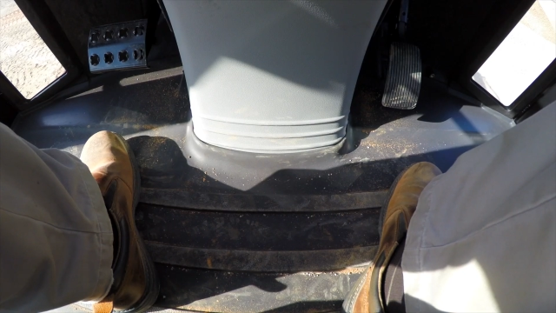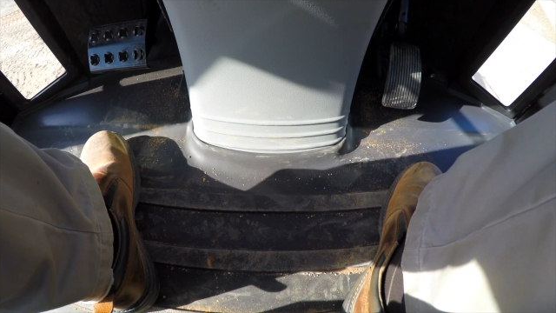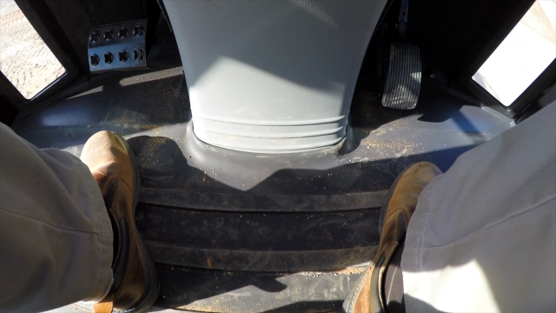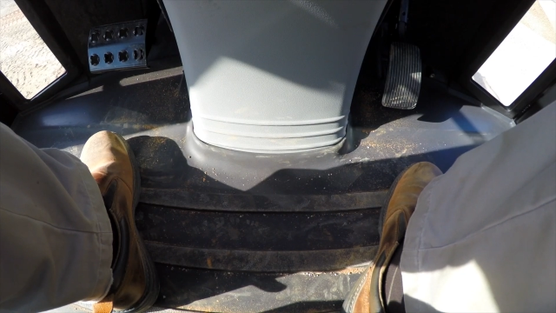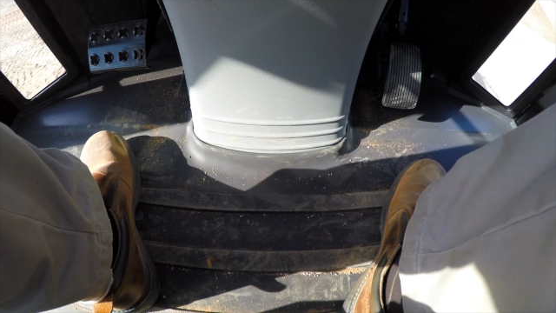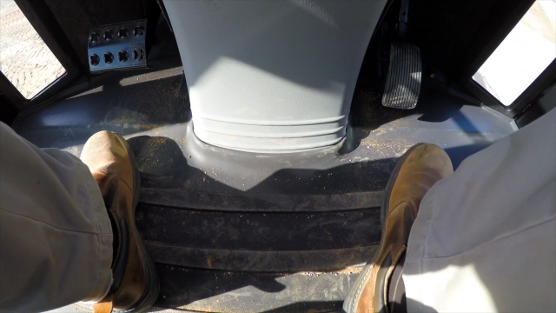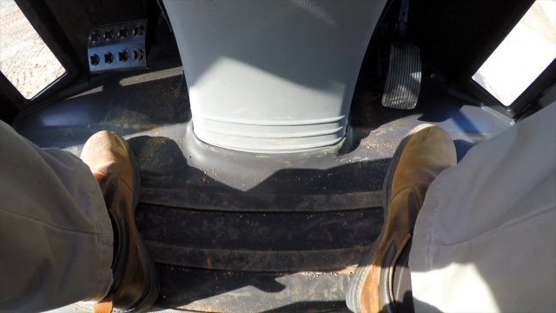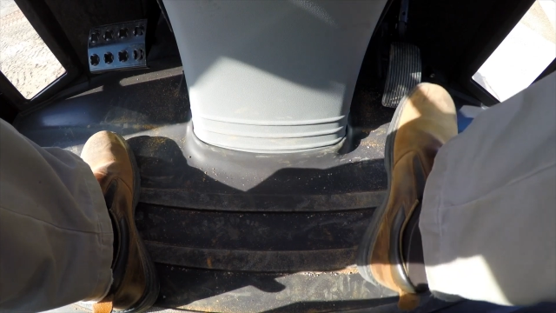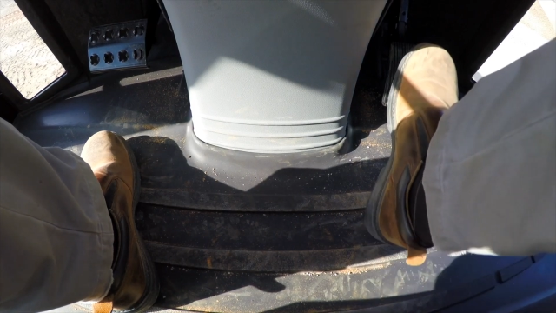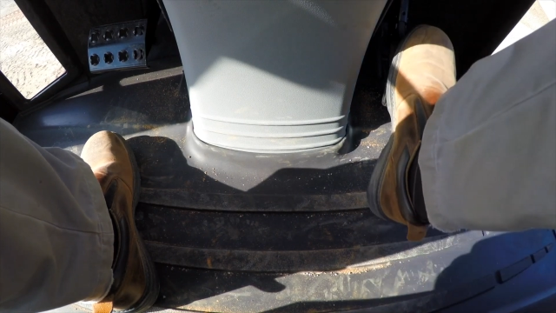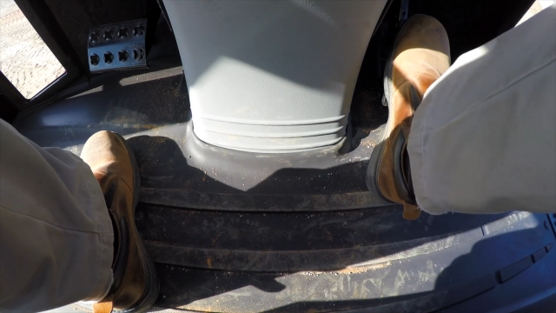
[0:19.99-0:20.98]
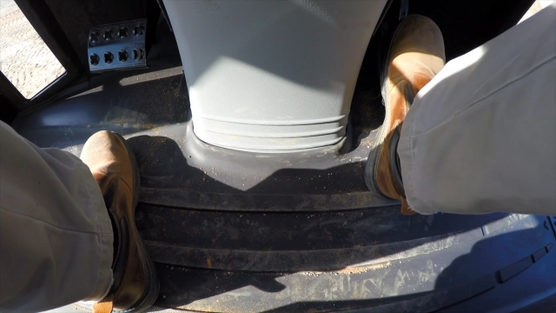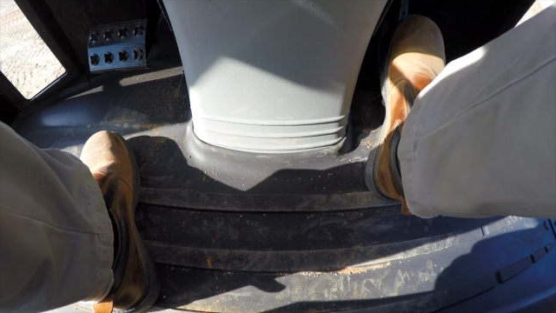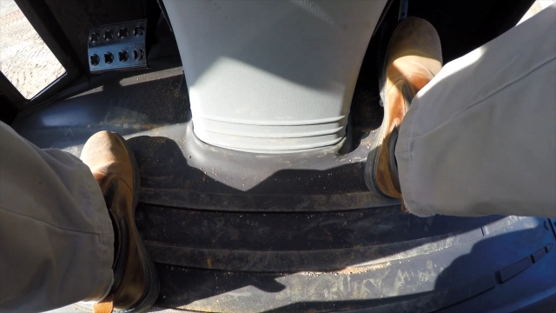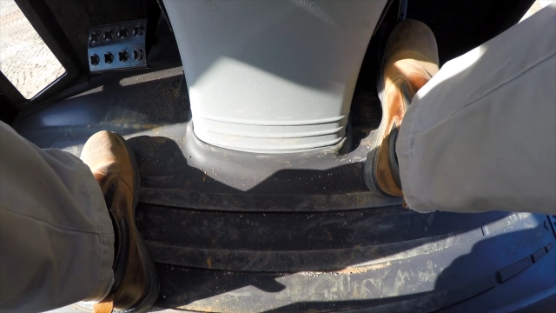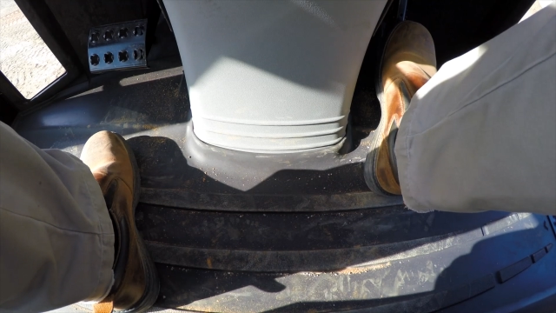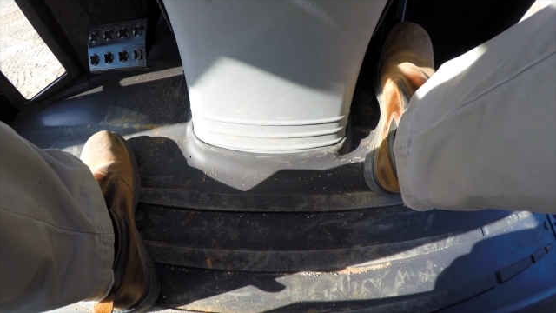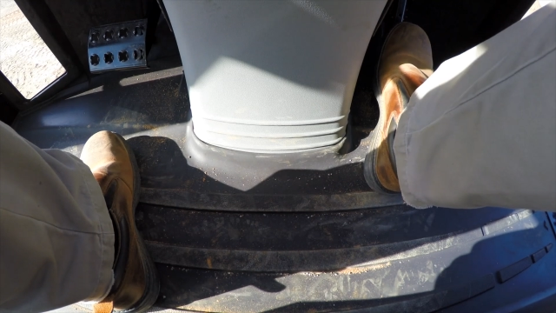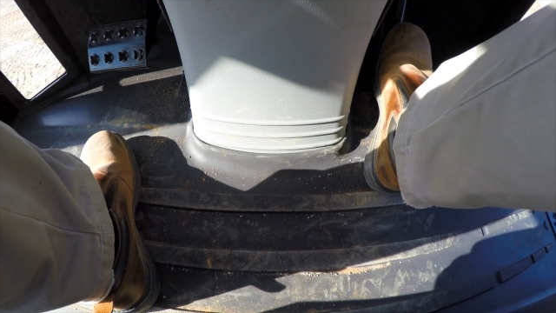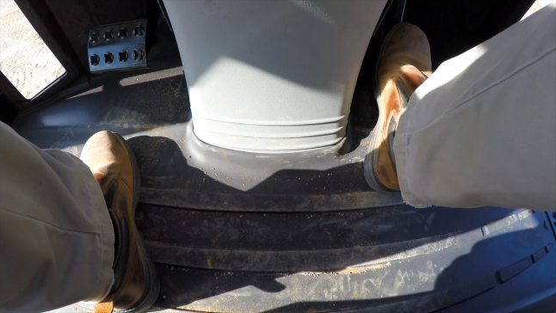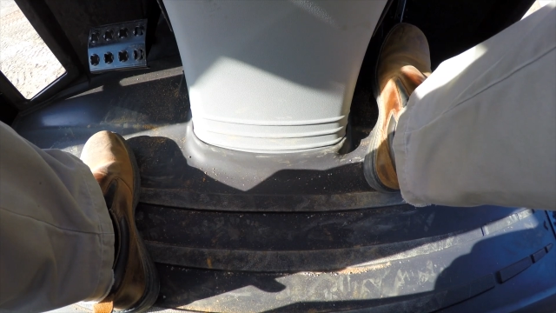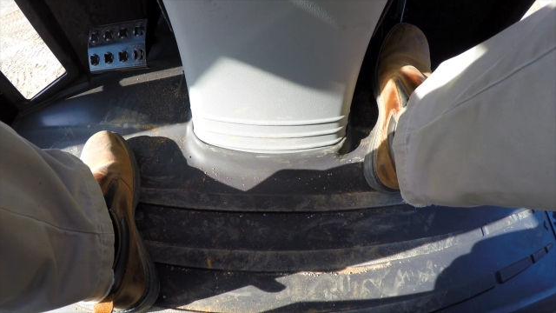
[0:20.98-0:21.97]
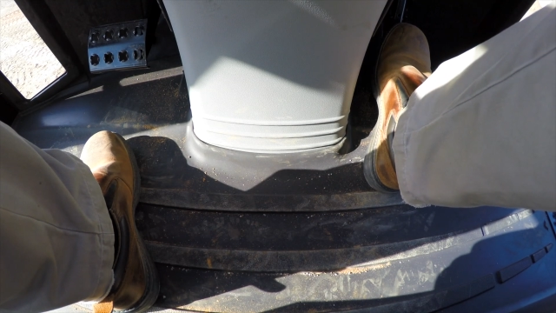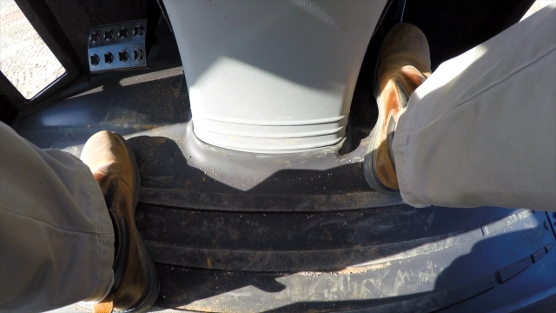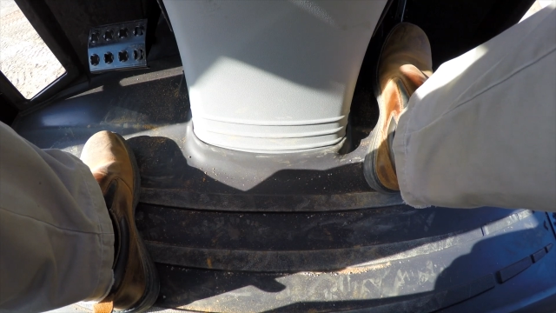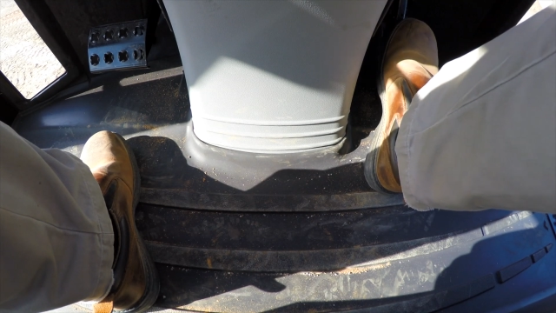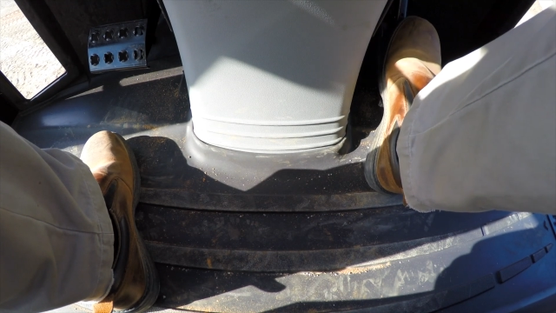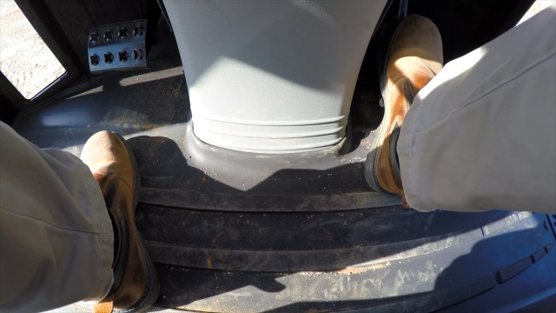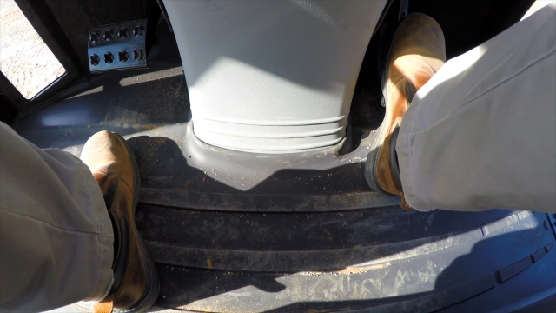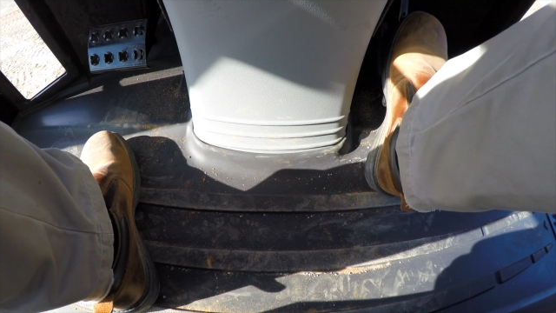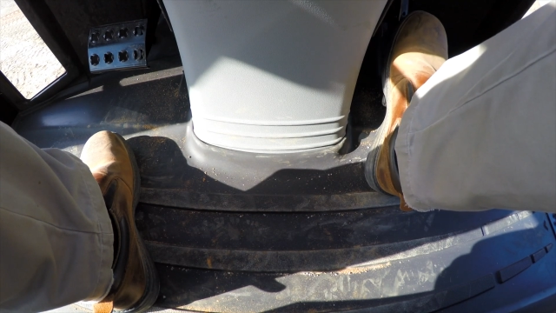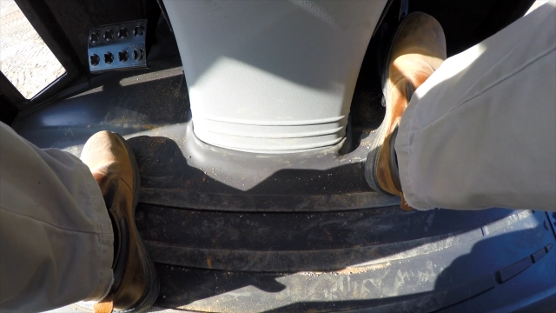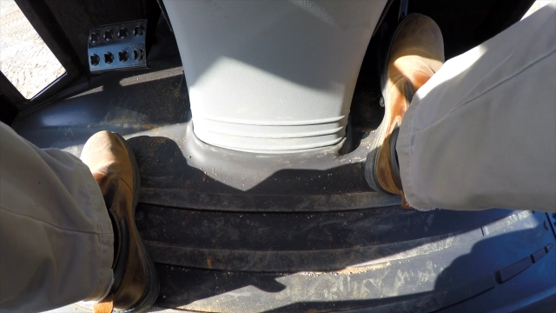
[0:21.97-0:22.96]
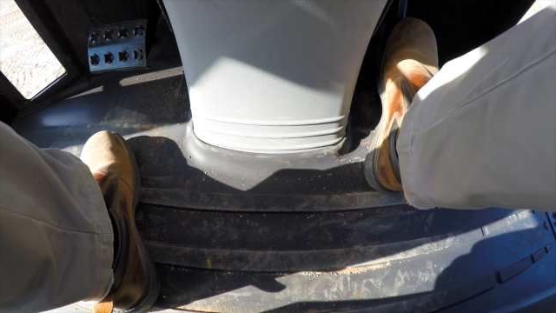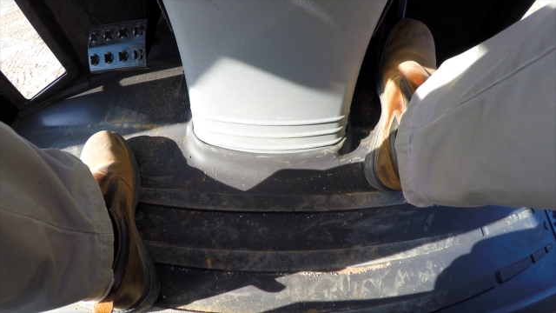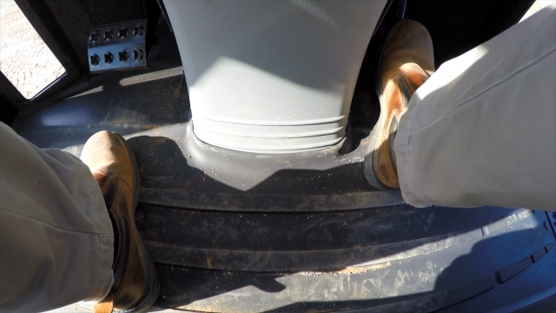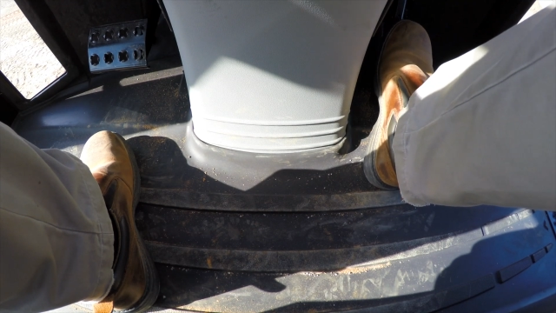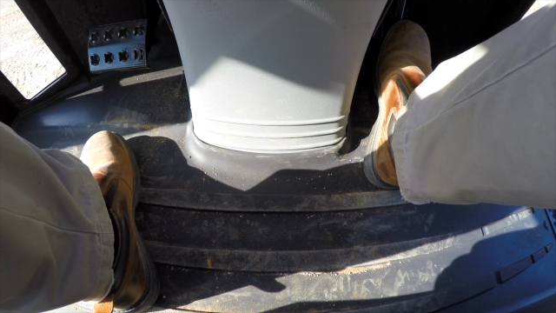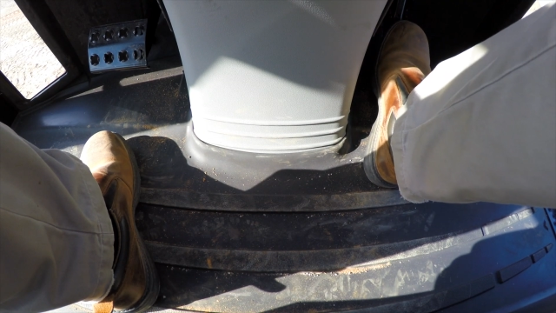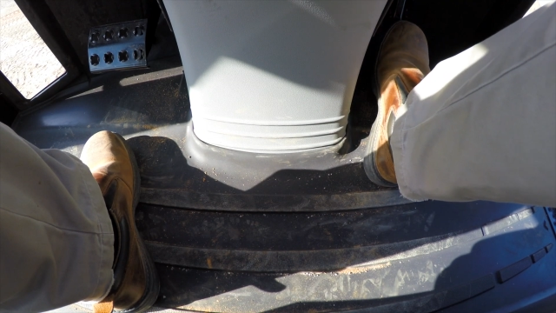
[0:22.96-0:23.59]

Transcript: Nobody's mouth can be seen.